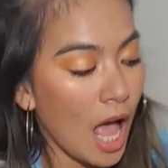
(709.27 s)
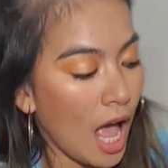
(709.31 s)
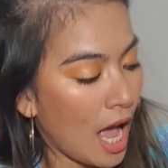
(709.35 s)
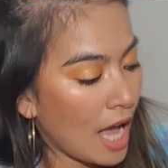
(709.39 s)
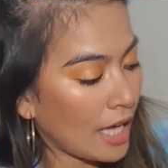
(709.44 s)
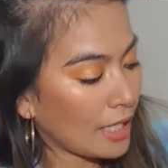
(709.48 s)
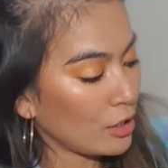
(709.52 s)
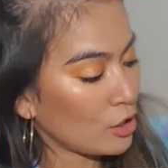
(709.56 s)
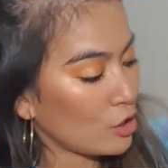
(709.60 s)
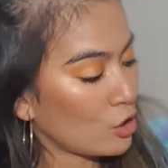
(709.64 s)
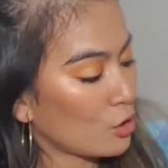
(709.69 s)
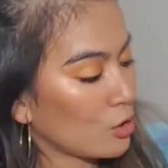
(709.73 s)
I
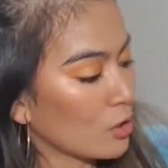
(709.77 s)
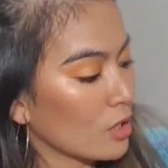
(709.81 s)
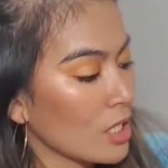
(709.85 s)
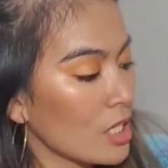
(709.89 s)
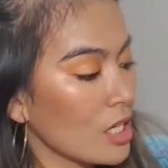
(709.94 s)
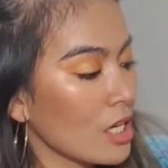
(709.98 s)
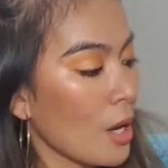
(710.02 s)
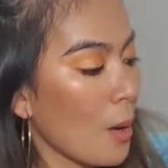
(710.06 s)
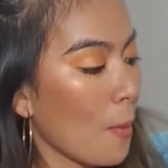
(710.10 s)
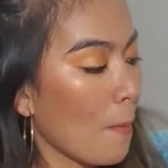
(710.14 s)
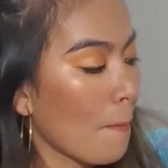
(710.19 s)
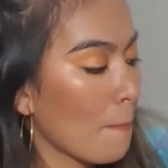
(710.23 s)
literally
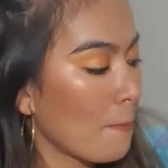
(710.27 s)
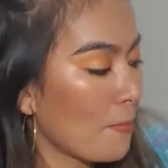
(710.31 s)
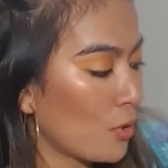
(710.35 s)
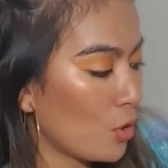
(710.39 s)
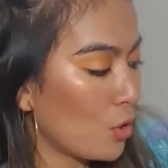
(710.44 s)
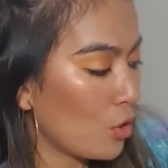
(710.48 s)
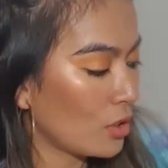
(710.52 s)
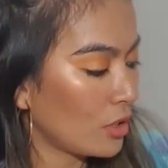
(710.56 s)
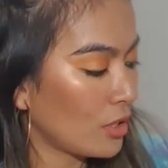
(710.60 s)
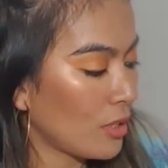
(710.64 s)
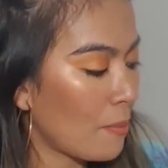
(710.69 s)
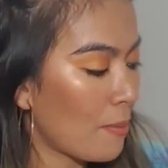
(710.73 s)

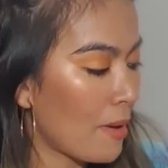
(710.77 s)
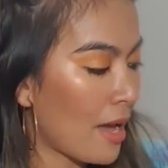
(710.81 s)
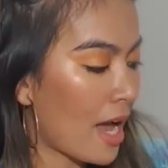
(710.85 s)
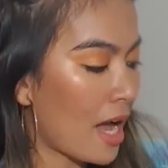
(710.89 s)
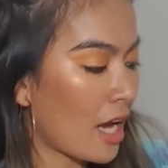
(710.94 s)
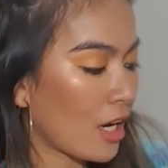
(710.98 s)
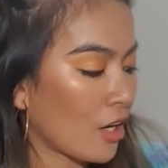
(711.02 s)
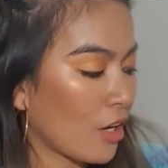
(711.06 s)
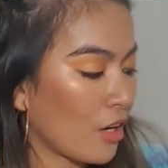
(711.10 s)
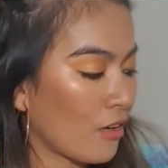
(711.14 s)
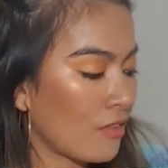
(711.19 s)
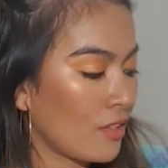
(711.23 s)
put the bag
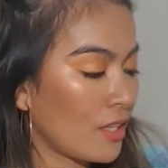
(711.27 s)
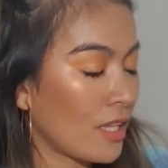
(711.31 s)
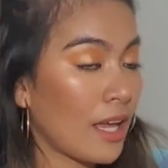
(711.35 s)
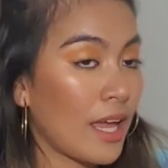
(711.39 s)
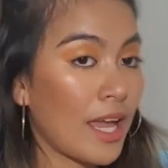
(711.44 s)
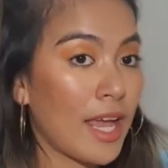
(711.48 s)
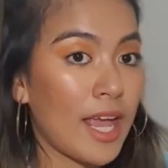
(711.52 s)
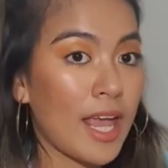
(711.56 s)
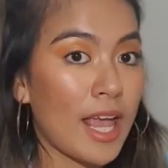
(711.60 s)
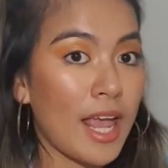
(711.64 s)
over there,